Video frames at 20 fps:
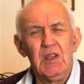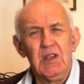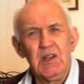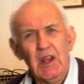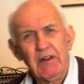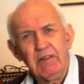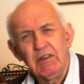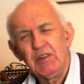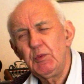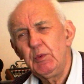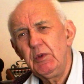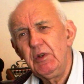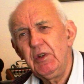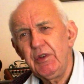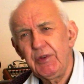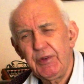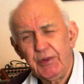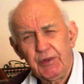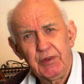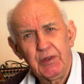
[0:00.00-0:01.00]
Now, it's
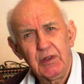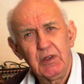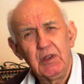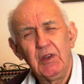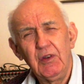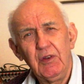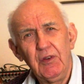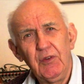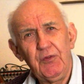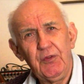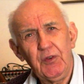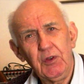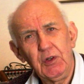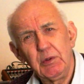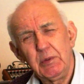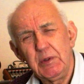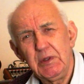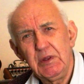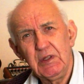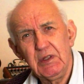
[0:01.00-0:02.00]
worth
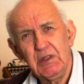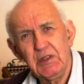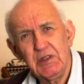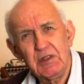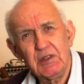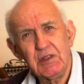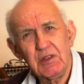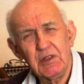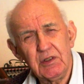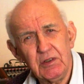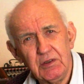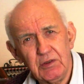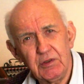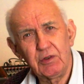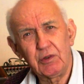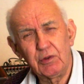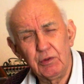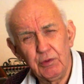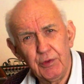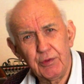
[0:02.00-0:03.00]
following this
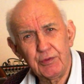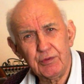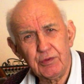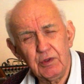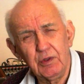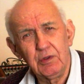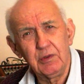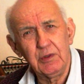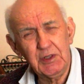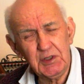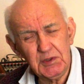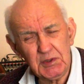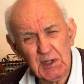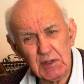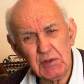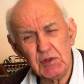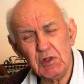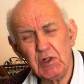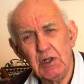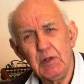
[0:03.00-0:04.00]
article through, and it's
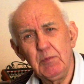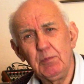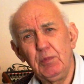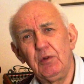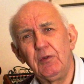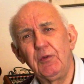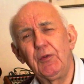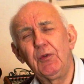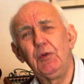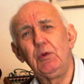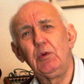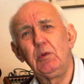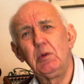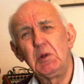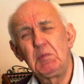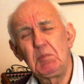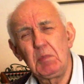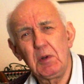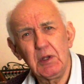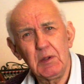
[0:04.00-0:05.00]
actually put
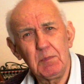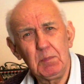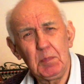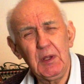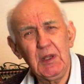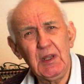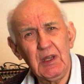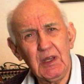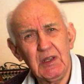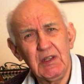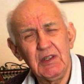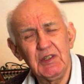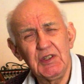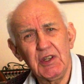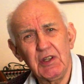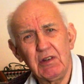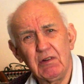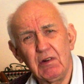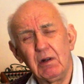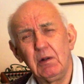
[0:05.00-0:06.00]
forward by
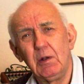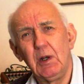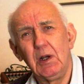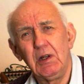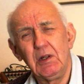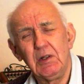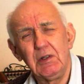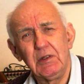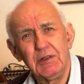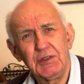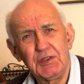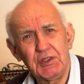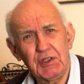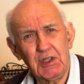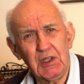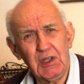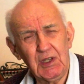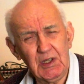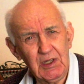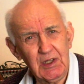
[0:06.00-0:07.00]

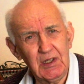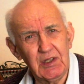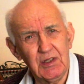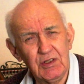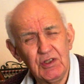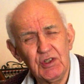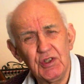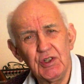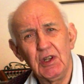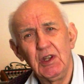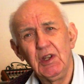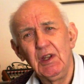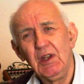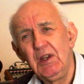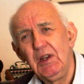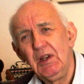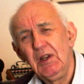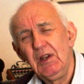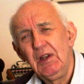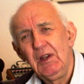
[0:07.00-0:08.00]
PA0RCH.
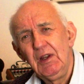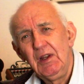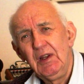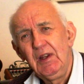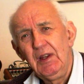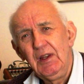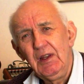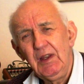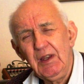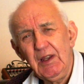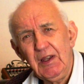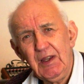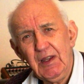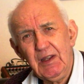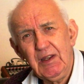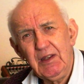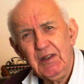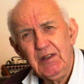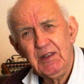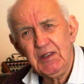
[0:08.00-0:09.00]

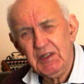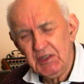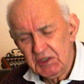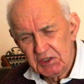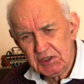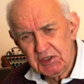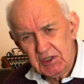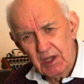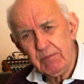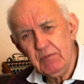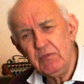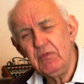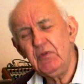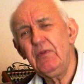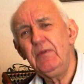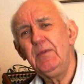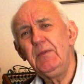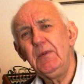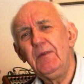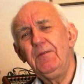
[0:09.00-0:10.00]
And it stems
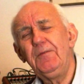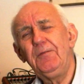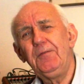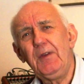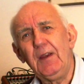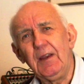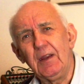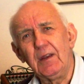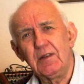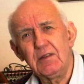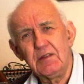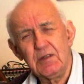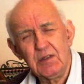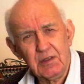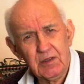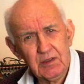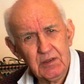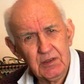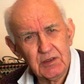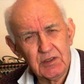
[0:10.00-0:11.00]
from the
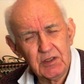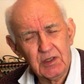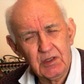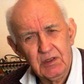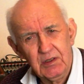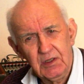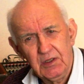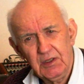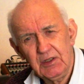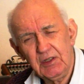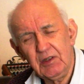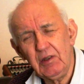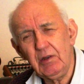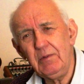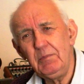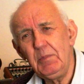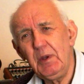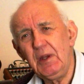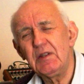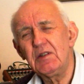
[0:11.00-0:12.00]
fact that
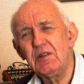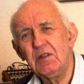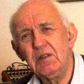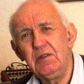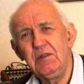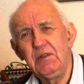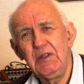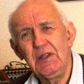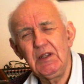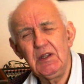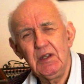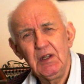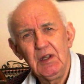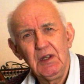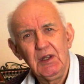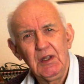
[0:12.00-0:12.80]
going back to the